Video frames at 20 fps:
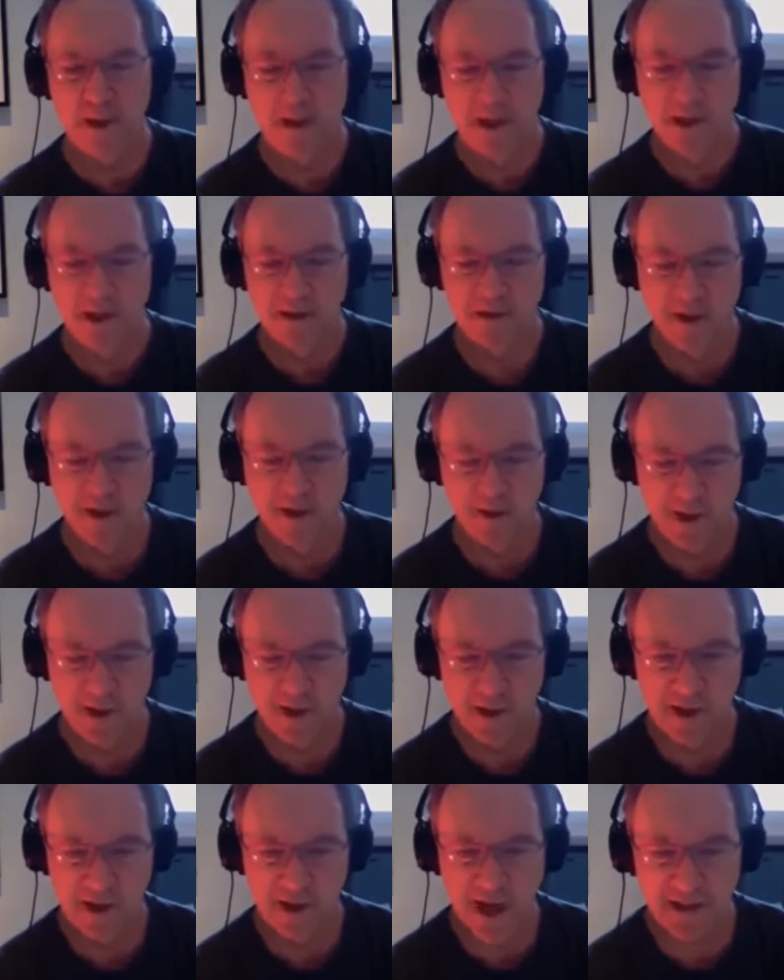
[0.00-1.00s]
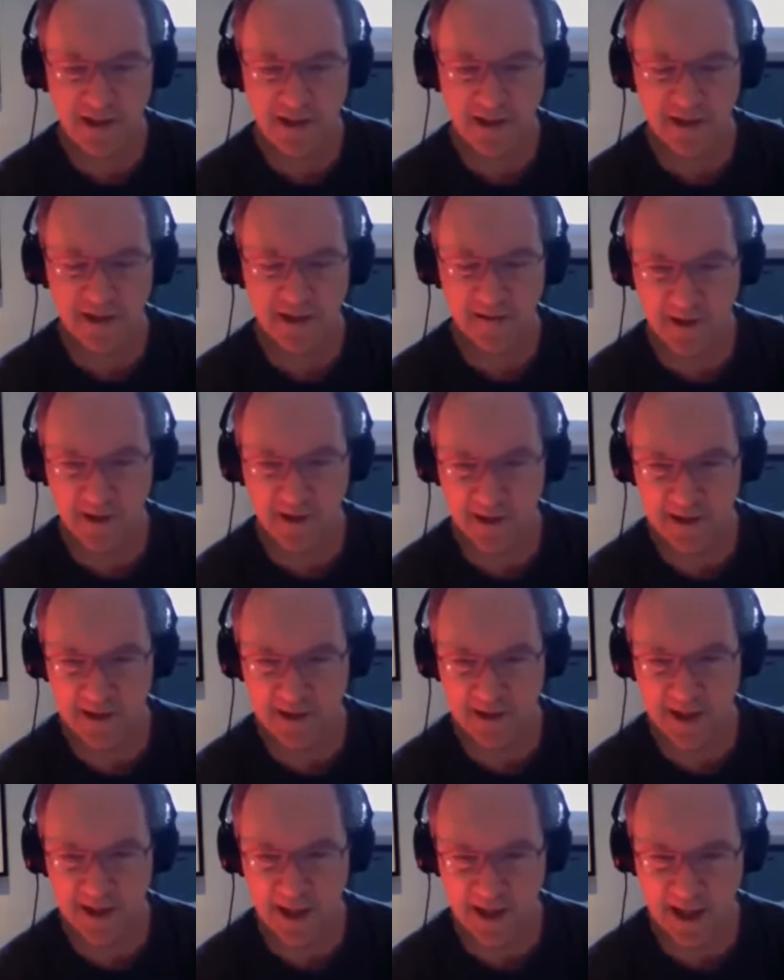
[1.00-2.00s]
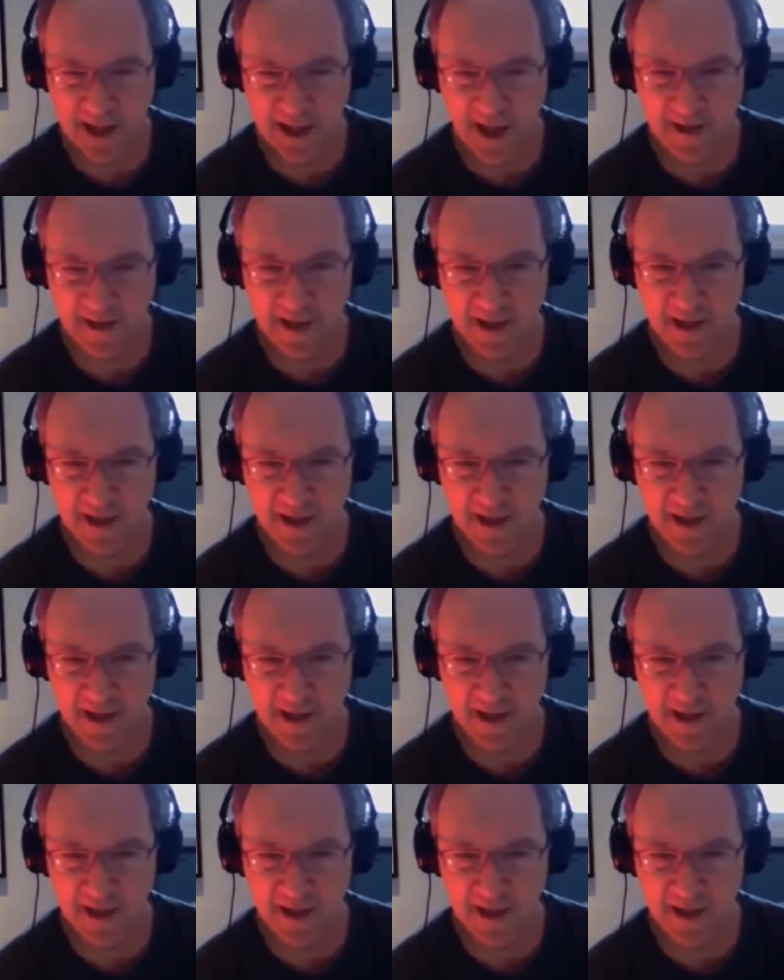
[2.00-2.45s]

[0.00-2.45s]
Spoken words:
So that's the first thing that I think